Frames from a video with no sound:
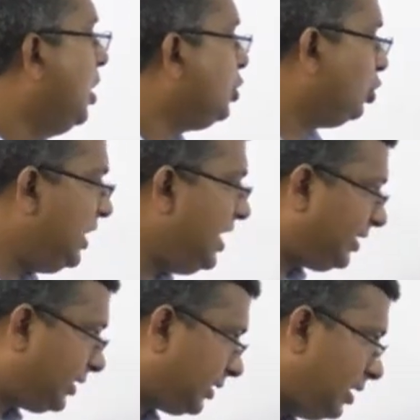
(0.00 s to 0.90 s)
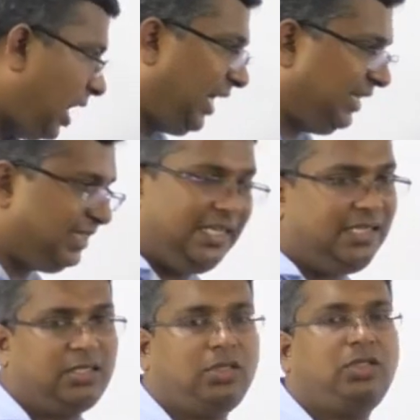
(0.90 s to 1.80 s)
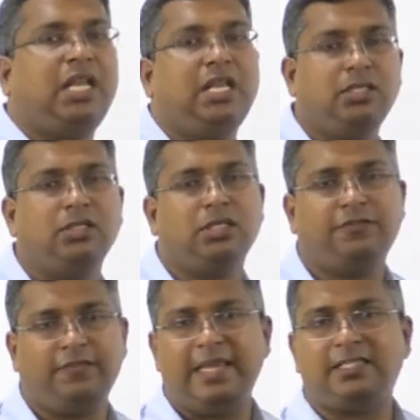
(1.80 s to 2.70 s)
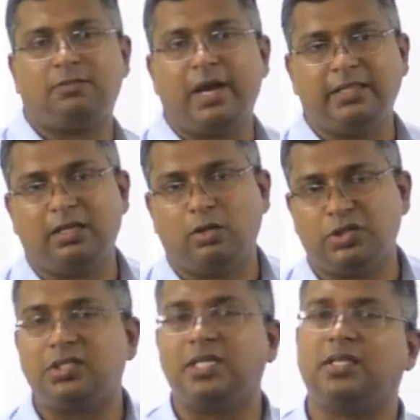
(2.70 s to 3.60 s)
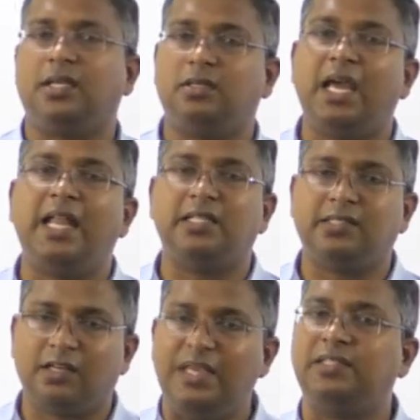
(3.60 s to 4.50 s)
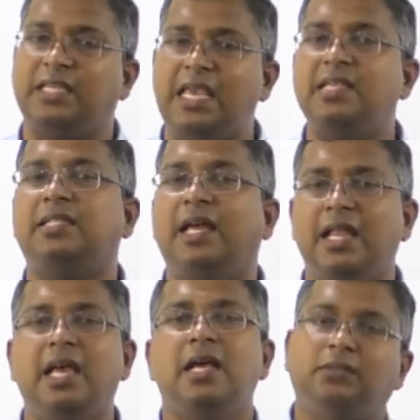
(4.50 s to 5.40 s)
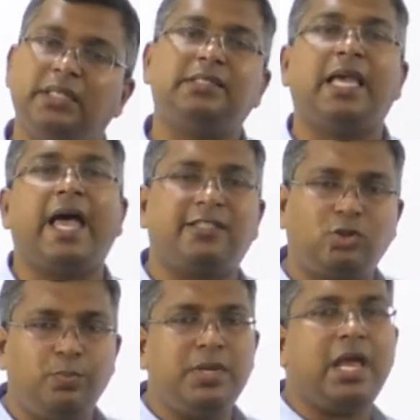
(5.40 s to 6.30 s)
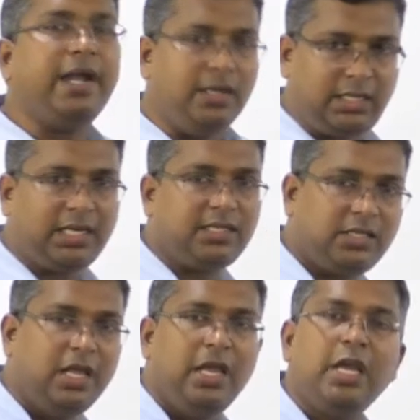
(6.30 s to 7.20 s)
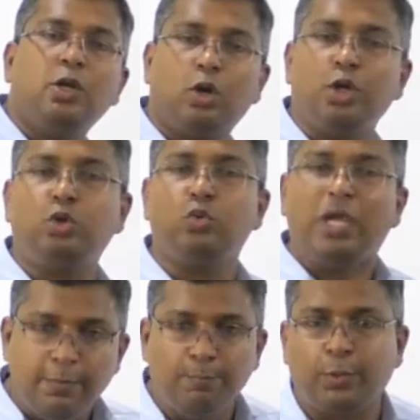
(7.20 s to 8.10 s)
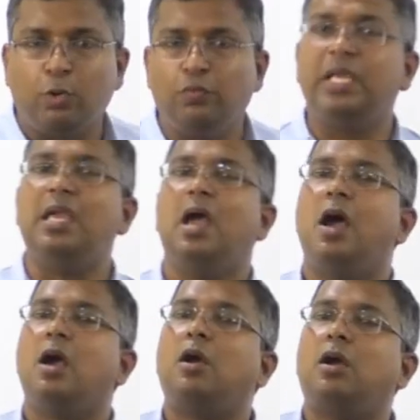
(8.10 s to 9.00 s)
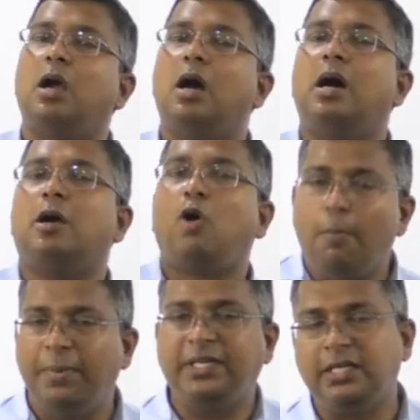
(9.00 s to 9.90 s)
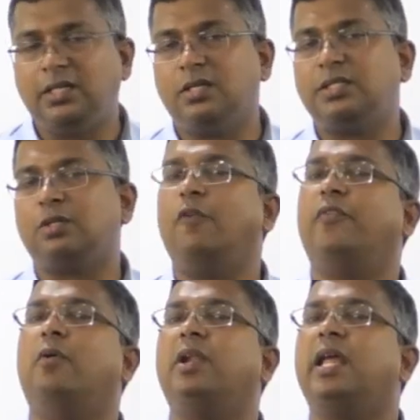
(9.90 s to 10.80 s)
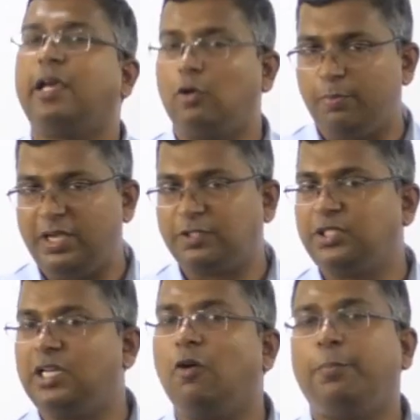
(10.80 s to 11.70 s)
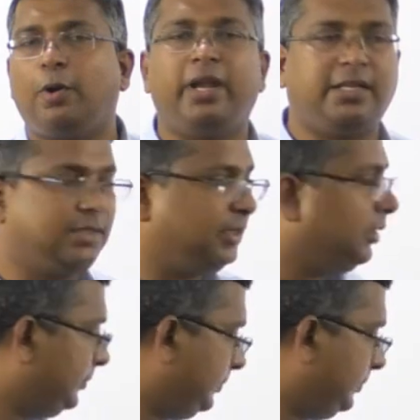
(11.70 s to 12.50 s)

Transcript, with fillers: So these are the six challenges faced by the logistics sector, and the survey says that this has to be addressed in order to improve the uh, competitiveness of our economy, especially our products.